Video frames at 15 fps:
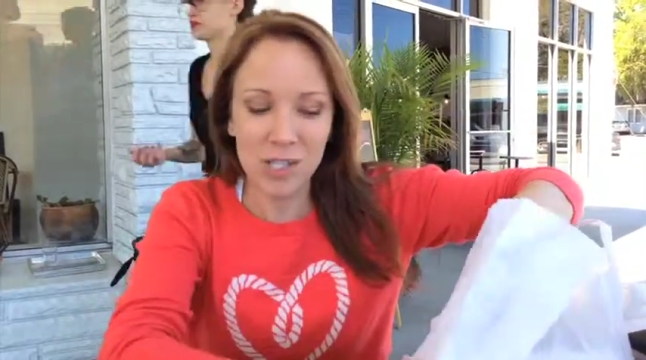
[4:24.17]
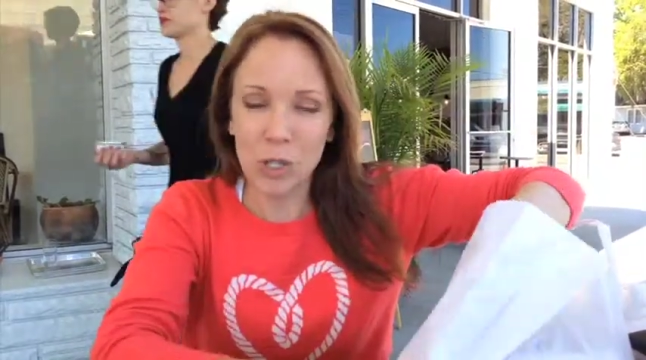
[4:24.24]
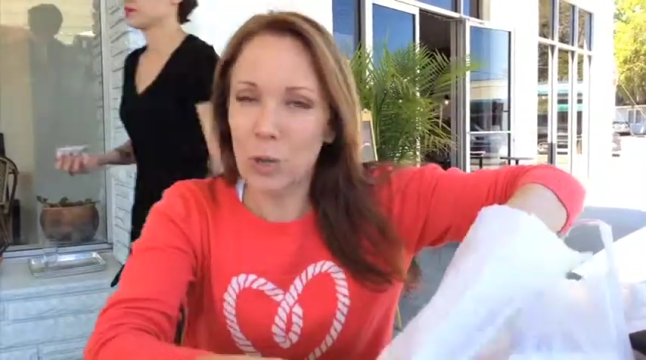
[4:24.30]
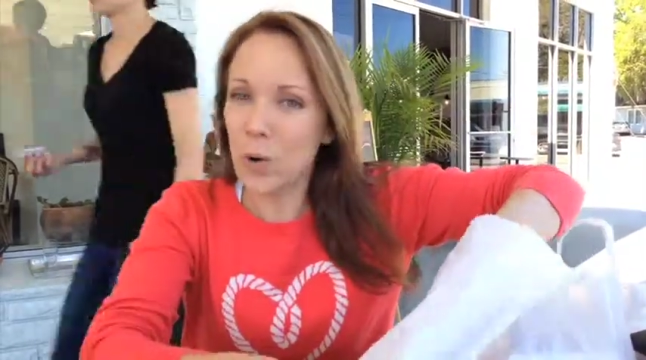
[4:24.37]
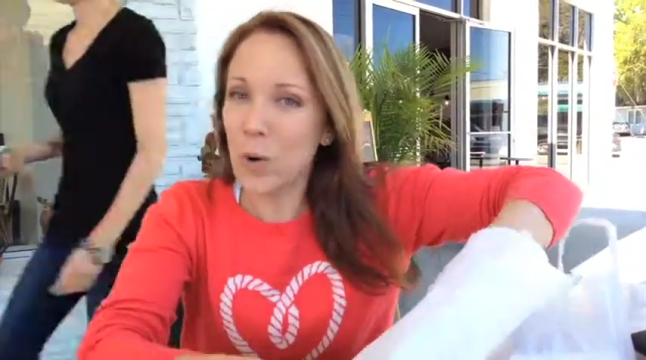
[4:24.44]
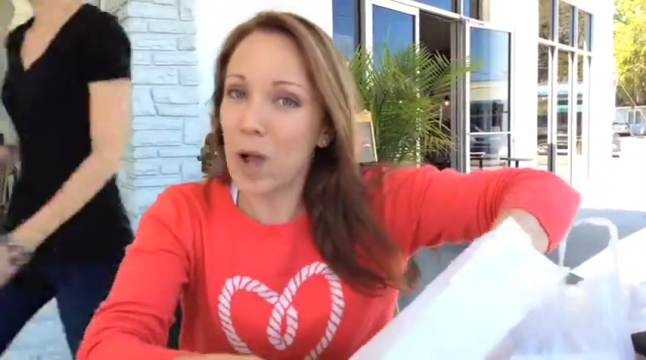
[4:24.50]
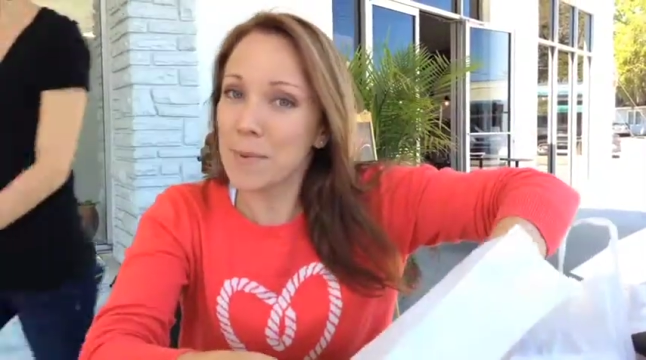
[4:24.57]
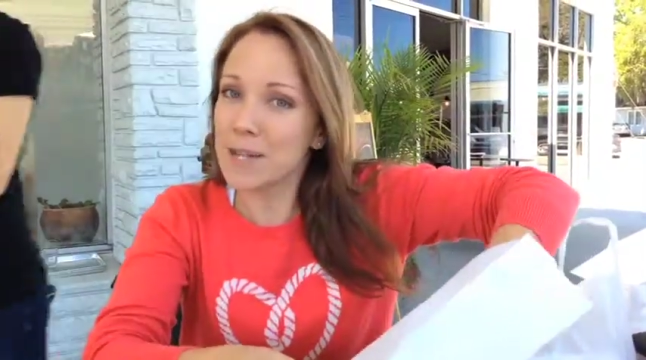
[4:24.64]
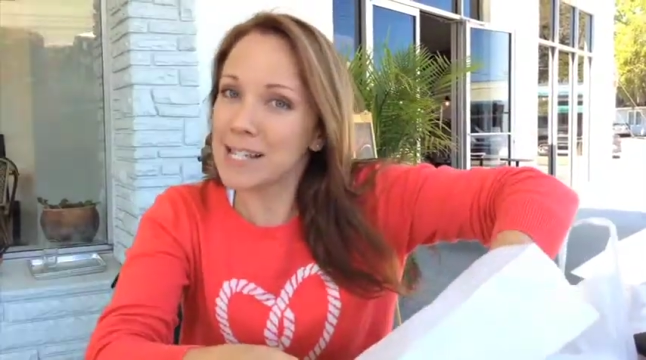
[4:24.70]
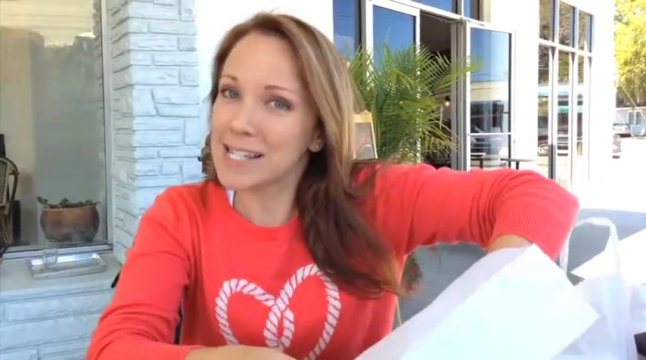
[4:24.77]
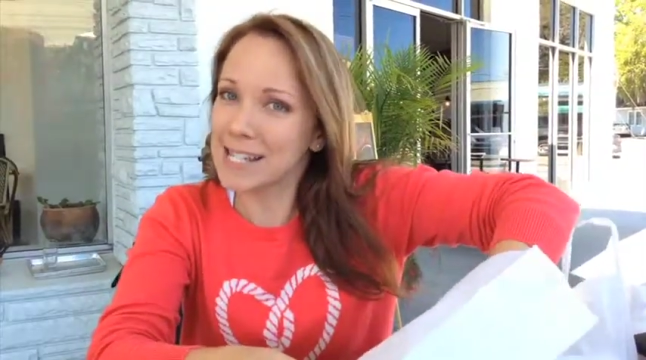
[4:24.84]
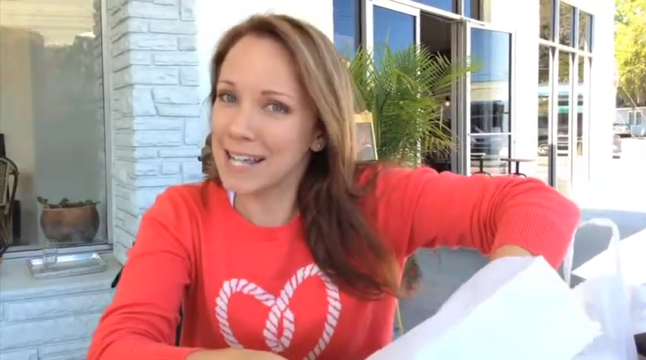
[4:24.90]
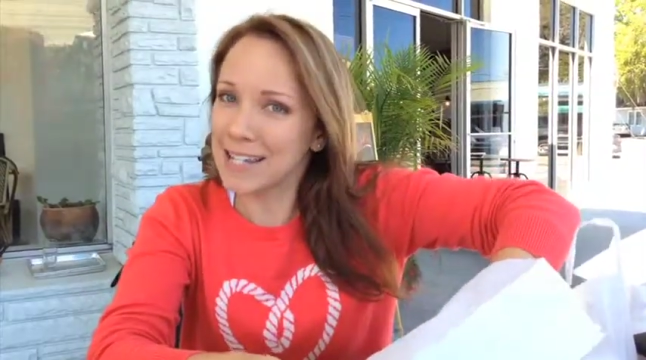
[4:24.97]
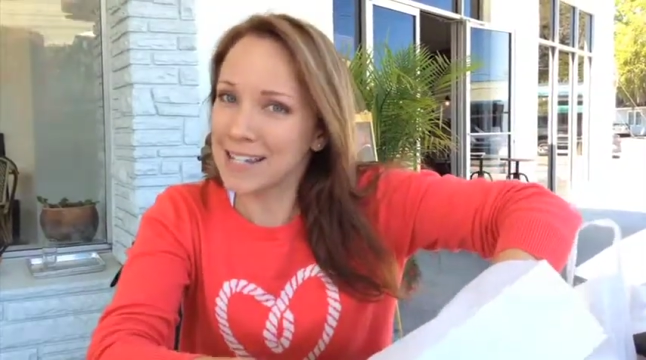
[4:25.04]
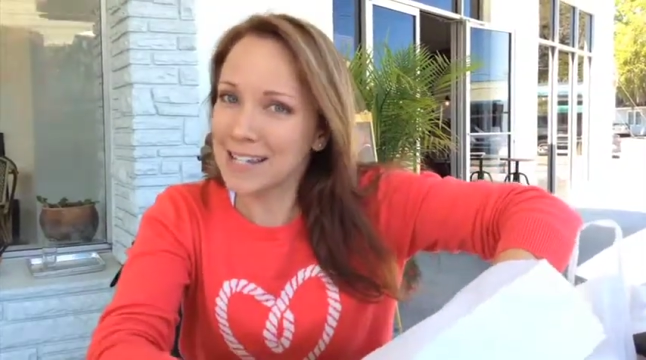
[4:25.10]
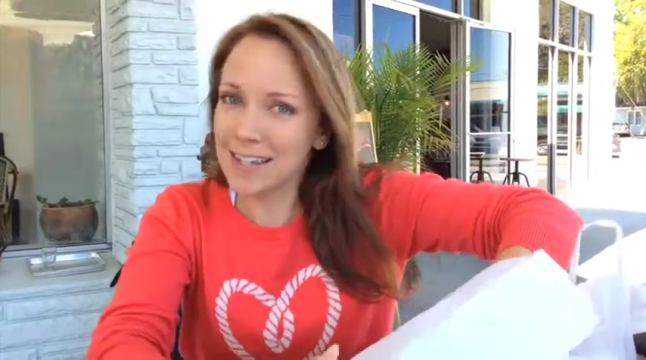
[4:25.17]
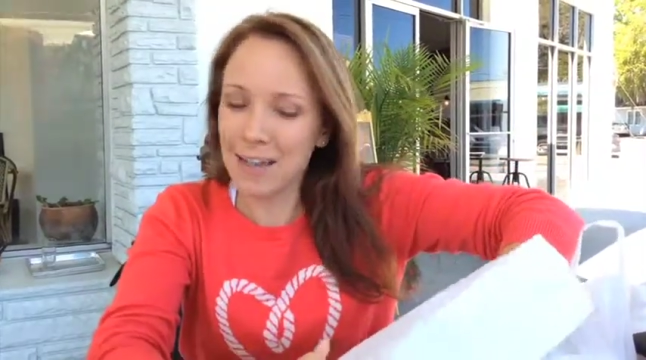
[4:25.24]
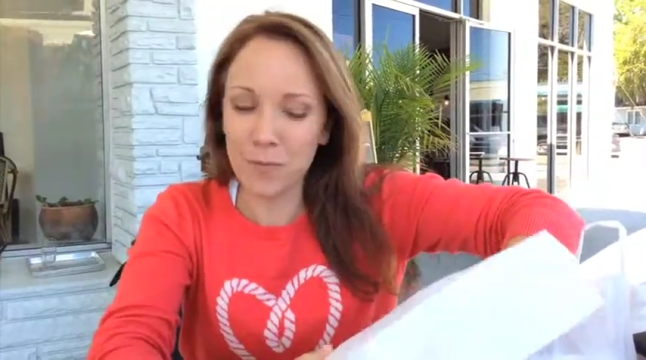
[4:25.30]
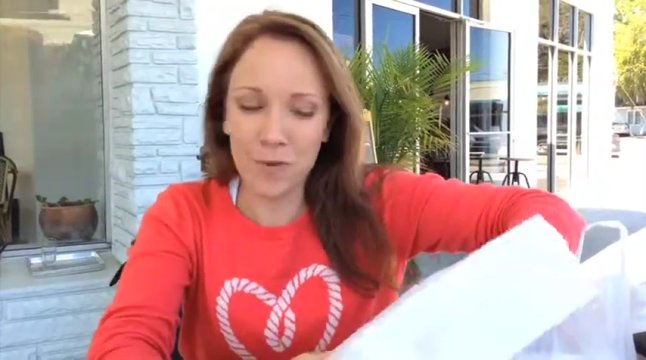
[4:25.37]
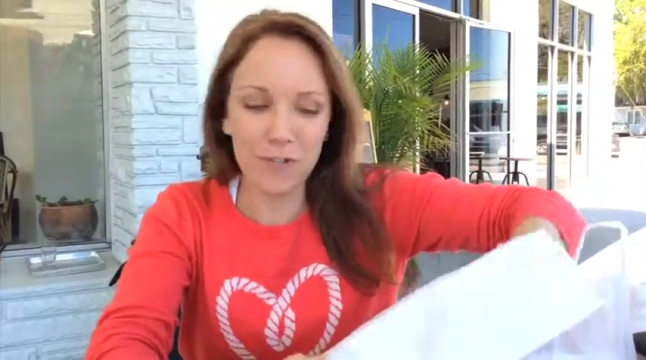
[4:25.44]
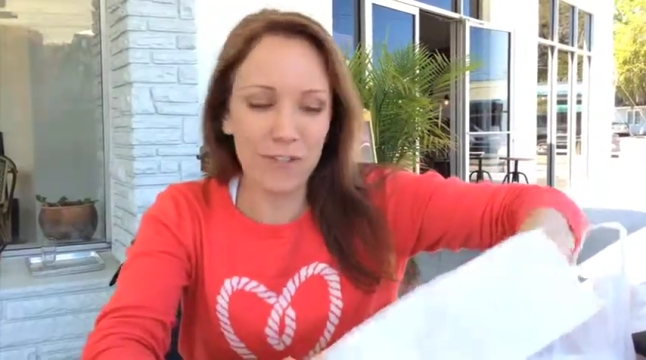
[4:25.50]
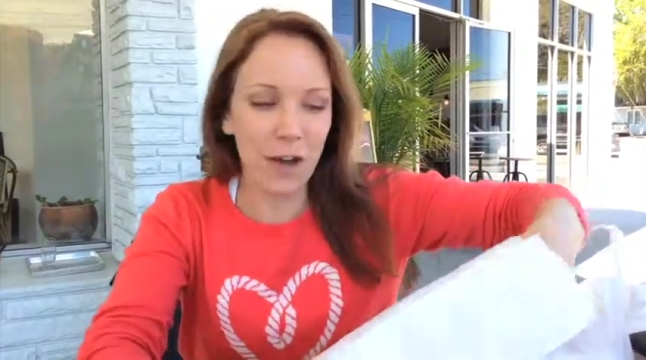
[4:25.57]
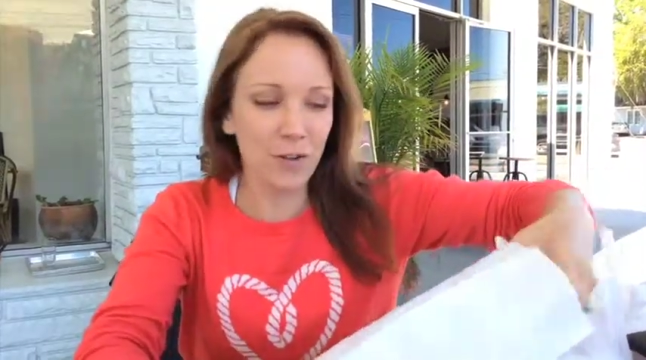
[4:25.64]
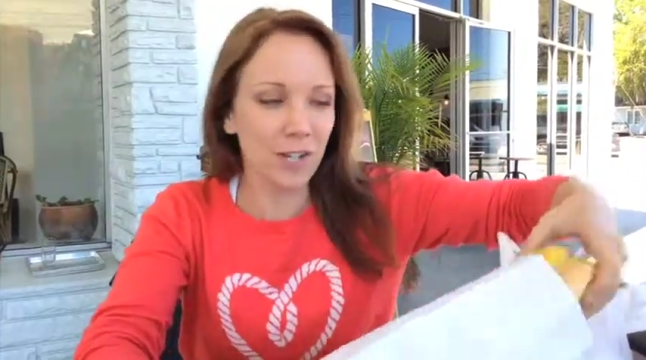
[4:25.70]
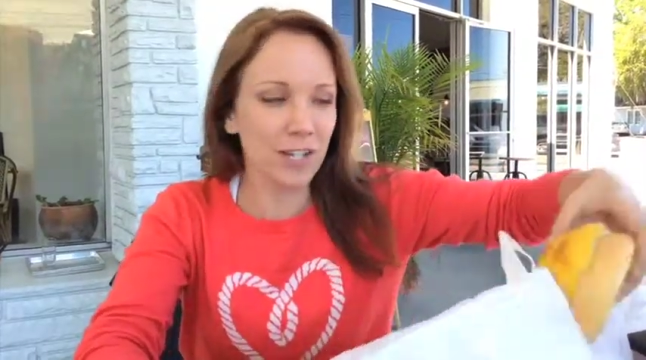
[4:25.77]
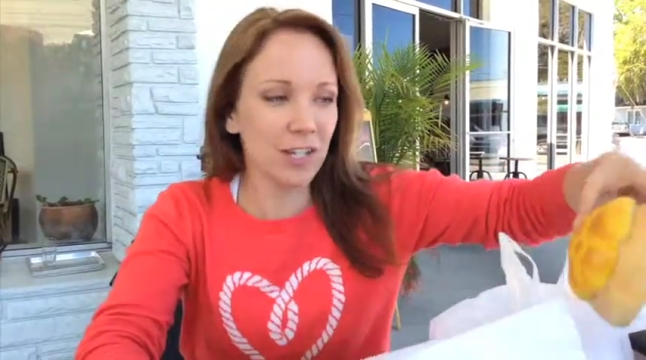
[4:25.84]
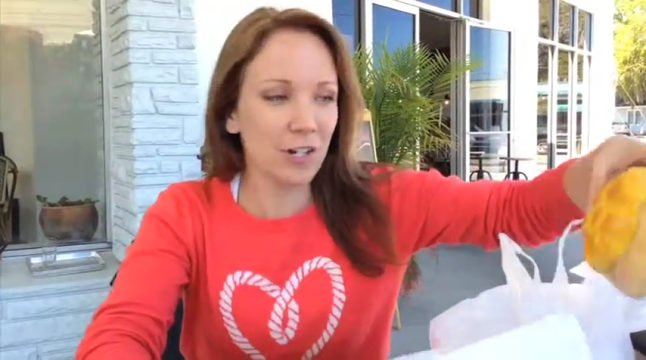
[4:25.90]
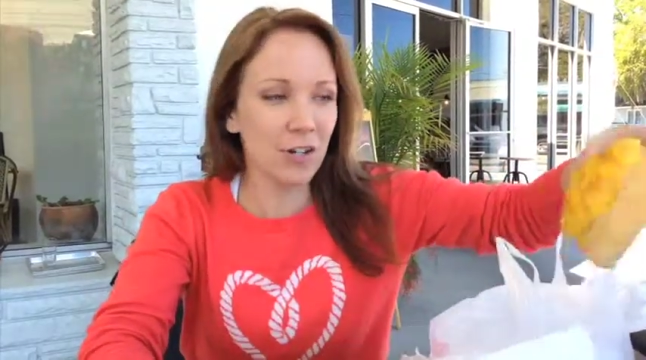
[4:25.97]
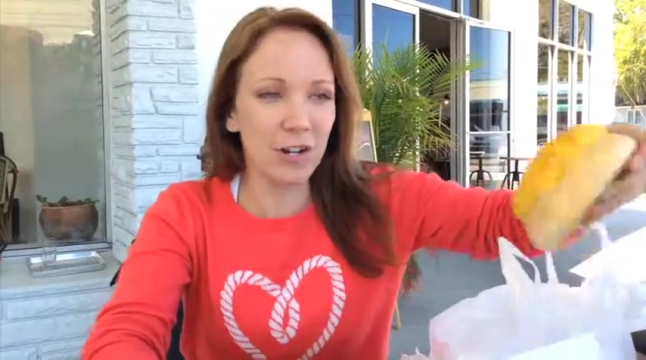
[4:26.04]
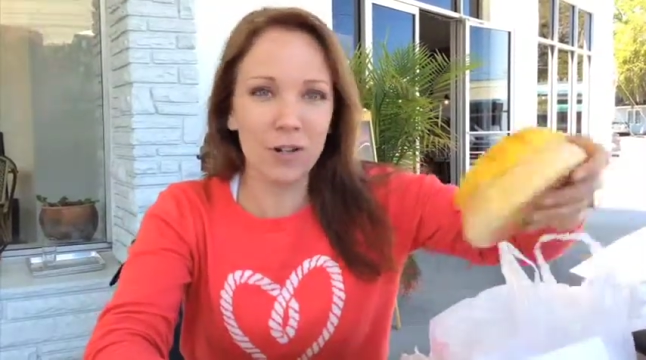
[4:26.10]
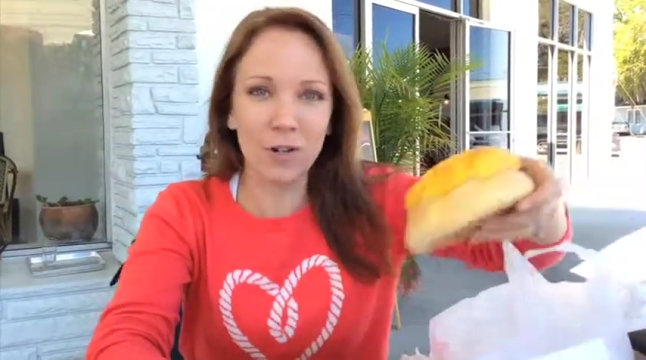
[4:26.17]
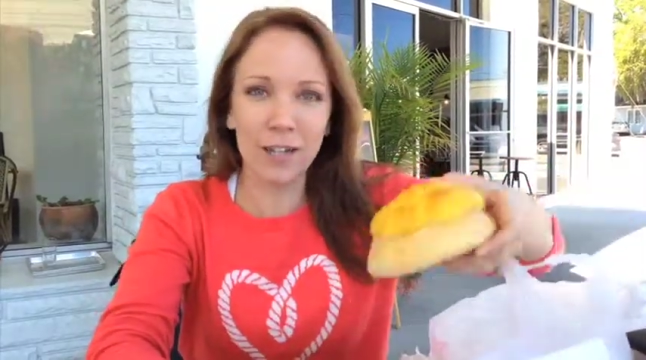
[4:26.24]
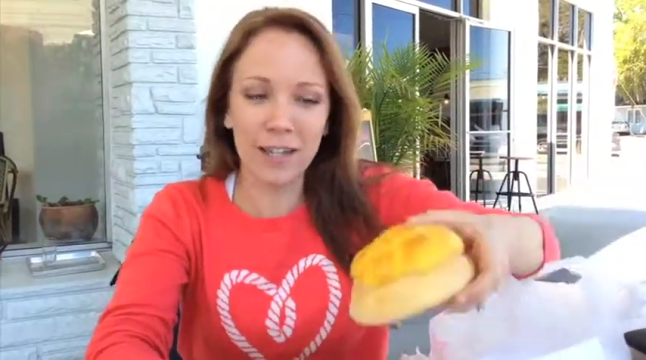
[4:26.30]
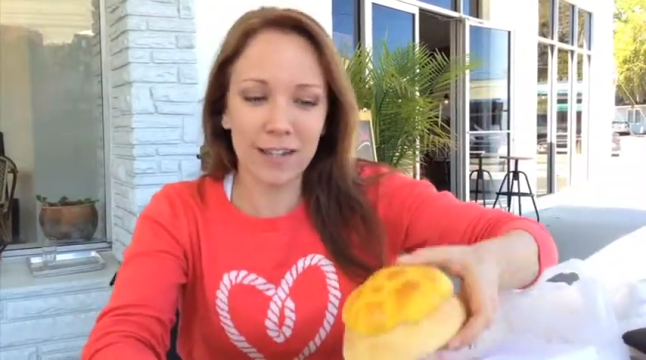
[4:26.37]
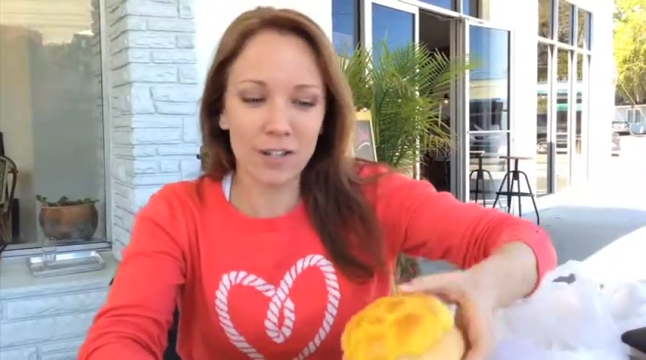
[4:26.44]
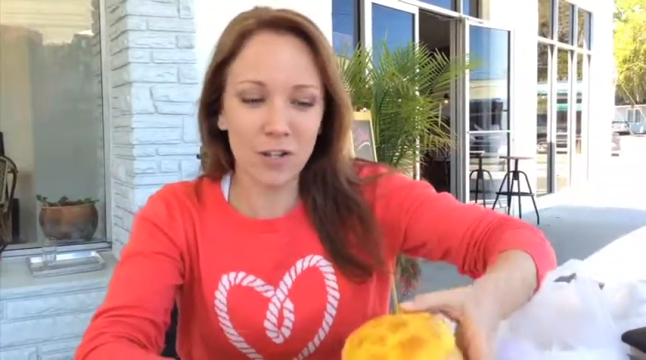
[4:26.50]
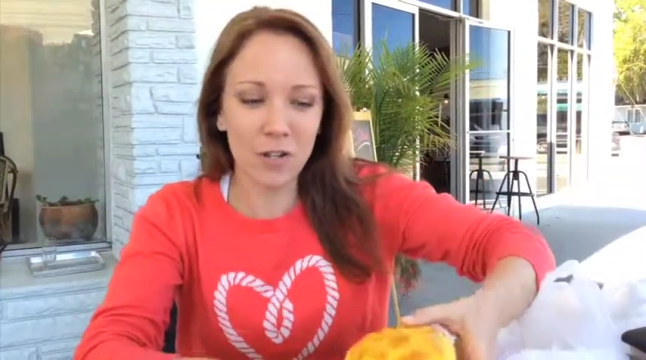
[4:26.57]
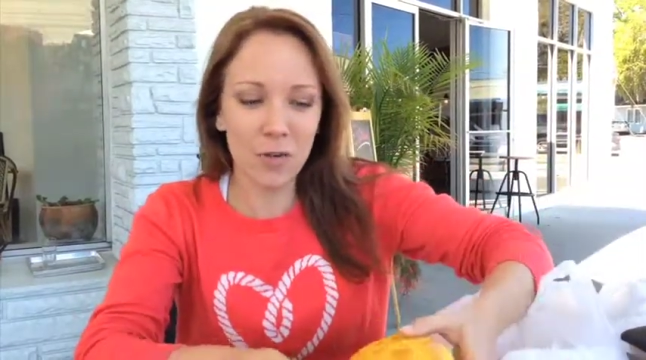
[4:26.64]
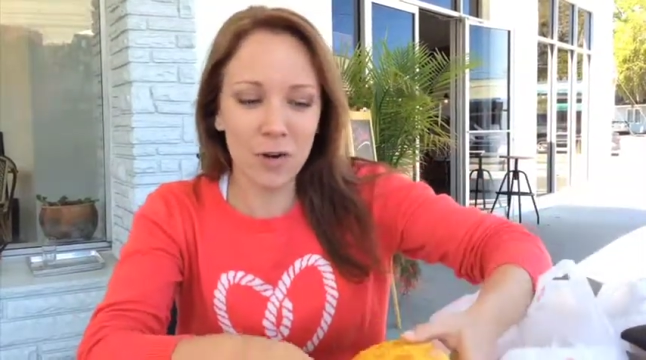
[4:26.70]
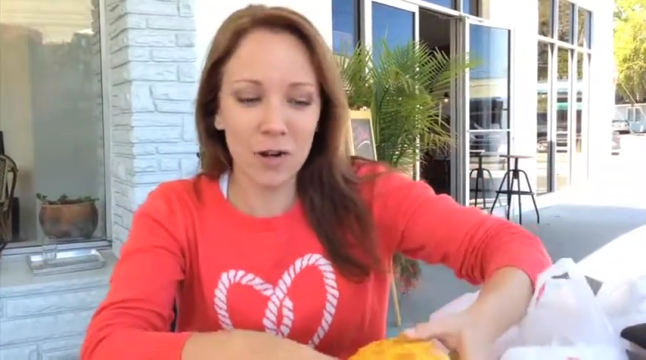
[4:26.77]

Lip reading: So I'm excited that we found it here in Orlando,